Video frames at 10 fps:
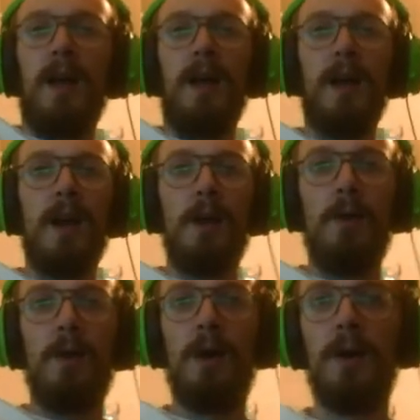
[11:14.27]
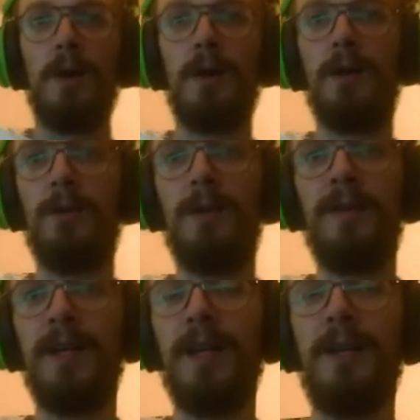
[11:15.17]
Hello,
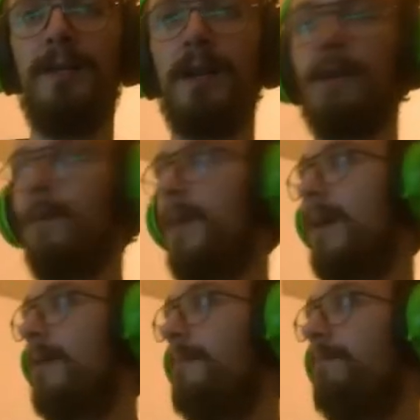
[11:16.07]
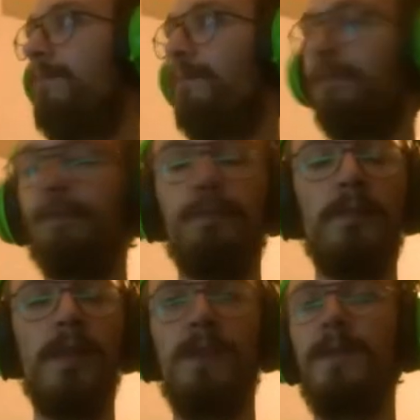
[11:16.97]
Riven, and welcome back.
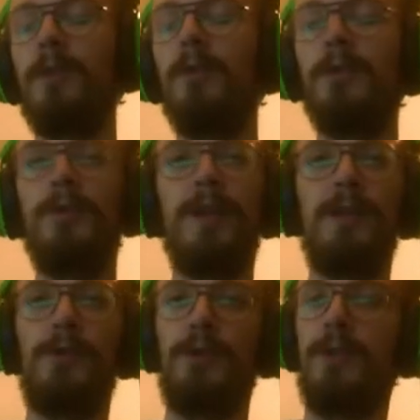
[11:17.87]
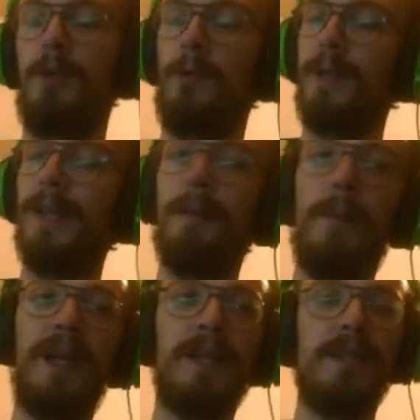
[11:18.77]
With Gold Drinker, she's already a
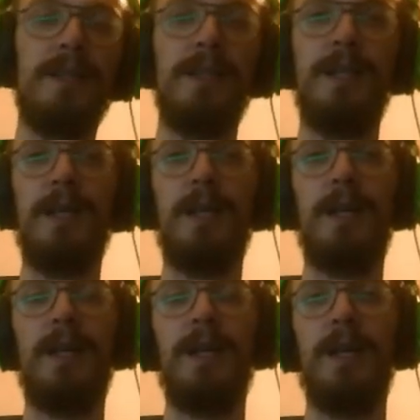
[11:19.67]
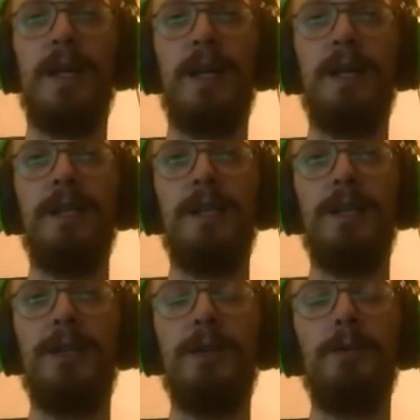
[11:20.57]
menace.
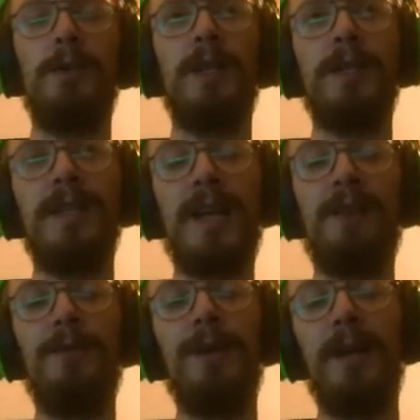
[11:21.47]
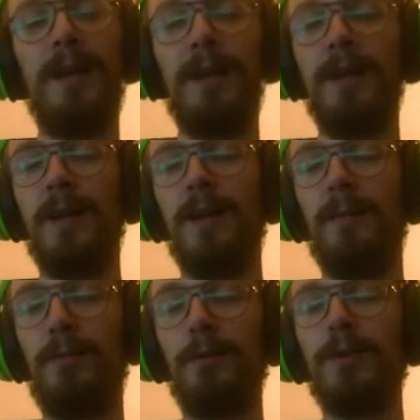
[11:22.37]
She utilized every
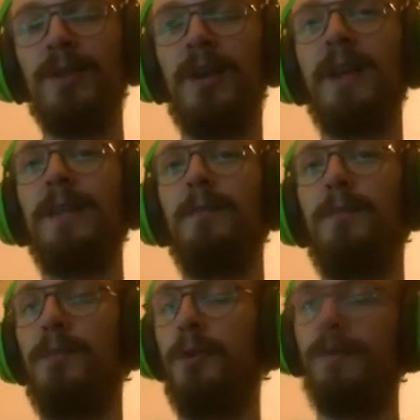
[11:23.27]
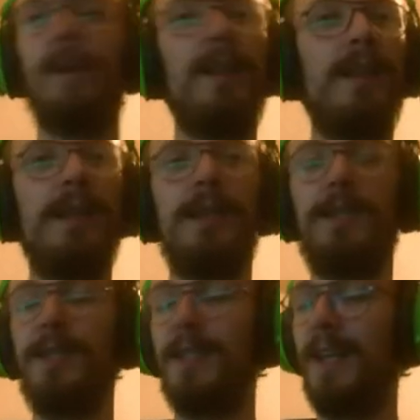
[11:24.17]
bruiser item perfectly,
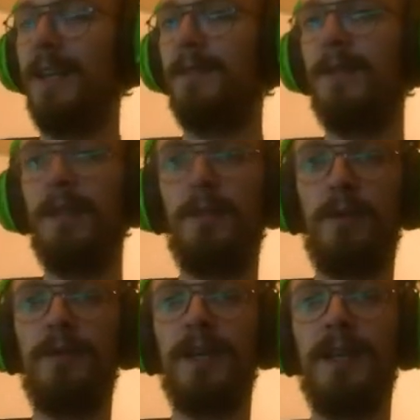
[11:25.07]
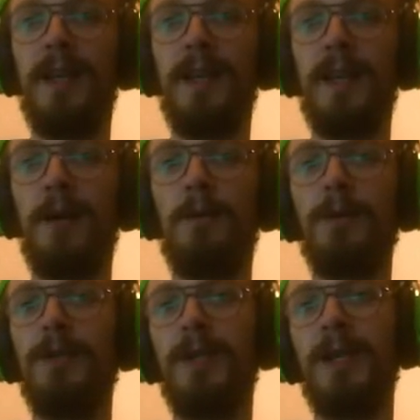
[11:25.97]
she scales with it perfectly, and now
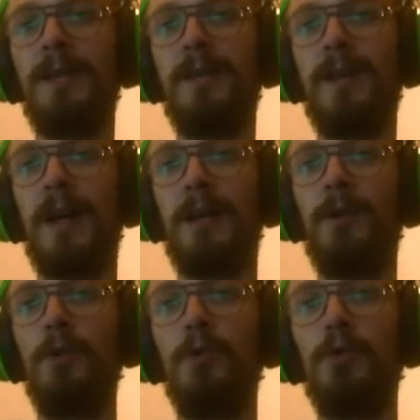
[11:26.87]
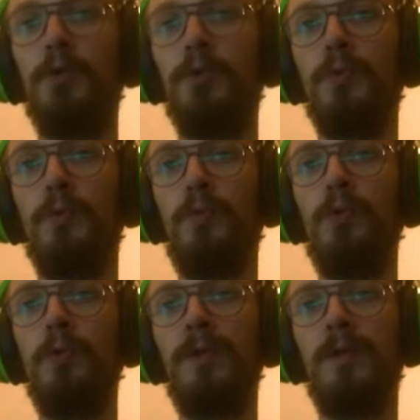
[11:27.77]
she got a huge
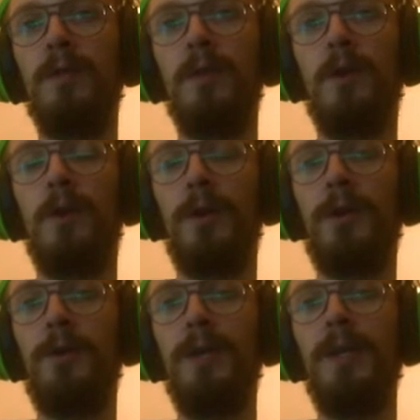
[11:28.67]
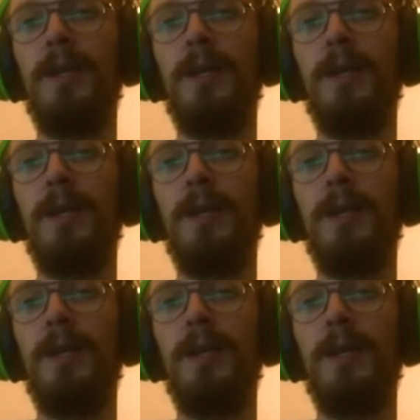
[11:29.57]
boost on her E.